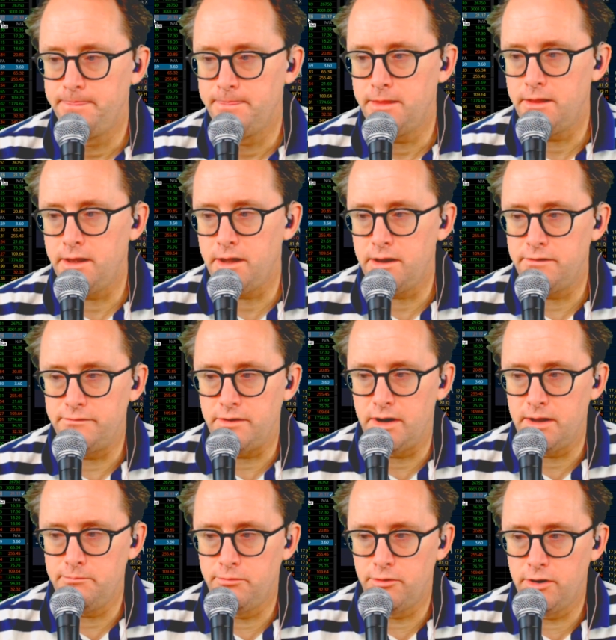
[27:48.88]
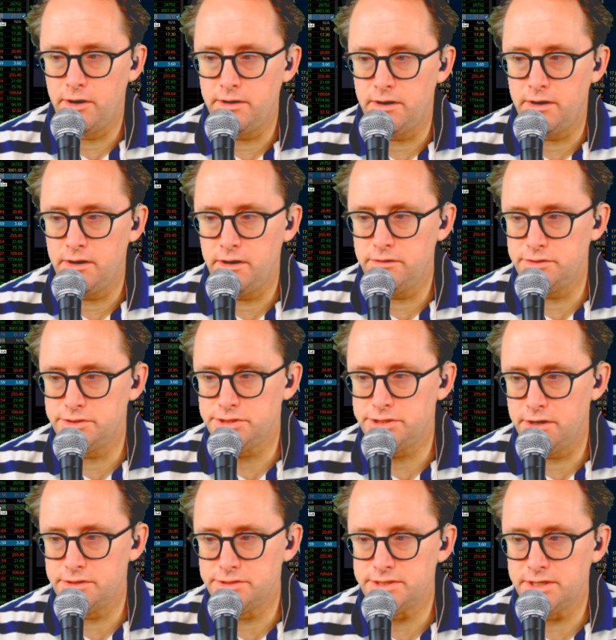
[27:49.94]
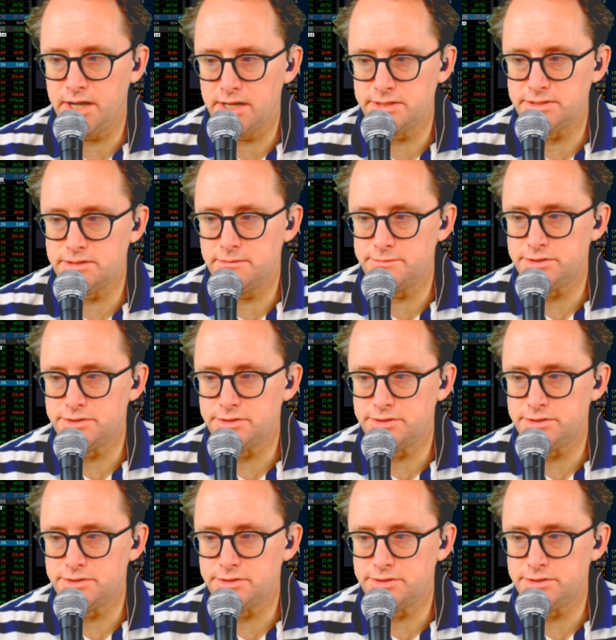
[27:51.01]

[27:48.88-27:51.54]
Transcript: and I bought 100 shares against them.